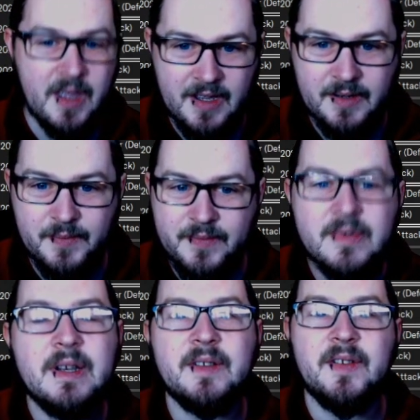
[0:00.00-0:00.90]
And
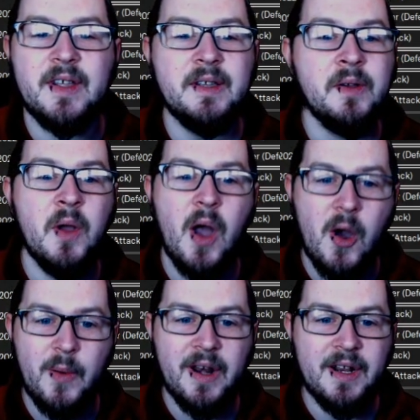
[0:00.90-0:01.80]
let's see
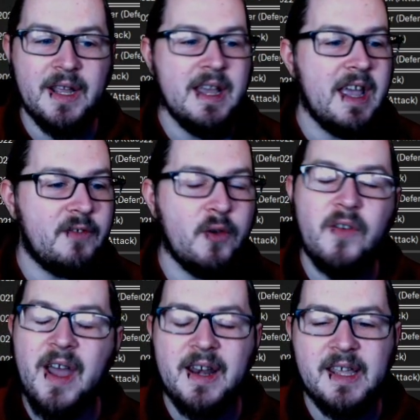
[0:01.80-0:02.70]
how we get on. If you
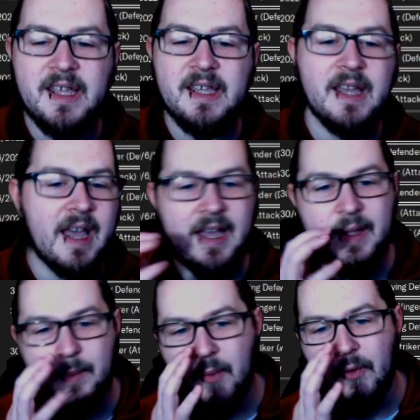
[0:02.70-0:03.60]
have any
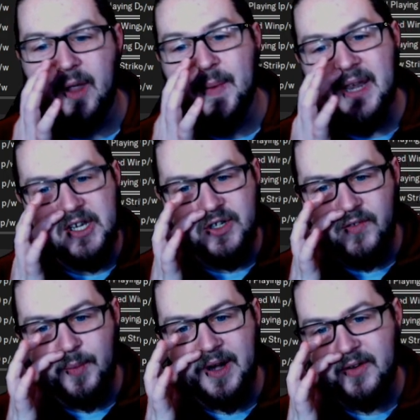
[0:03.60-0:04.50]
recommendations
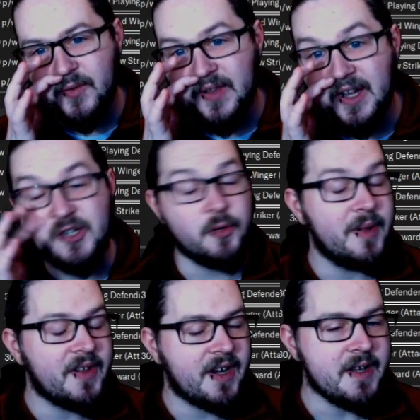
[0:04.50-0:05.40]
for players you think I should
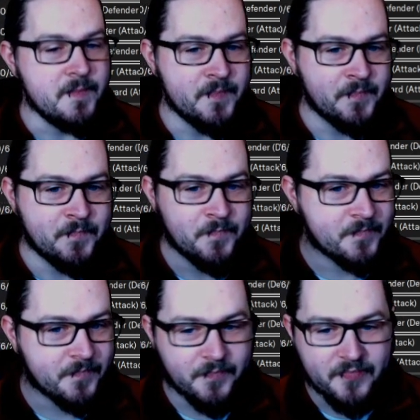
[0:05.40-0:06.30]
be signing,
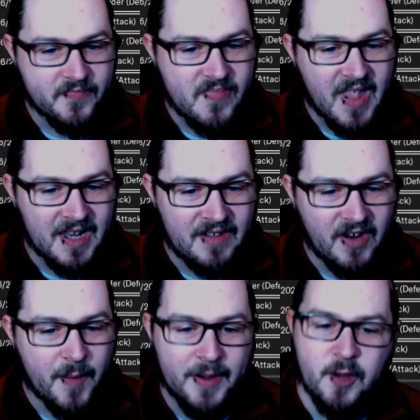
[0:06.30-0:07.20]
leave
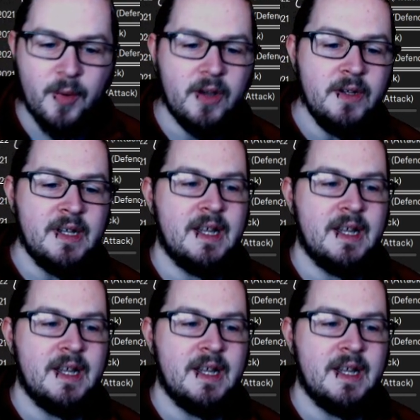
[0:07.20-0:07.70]
a comment down below.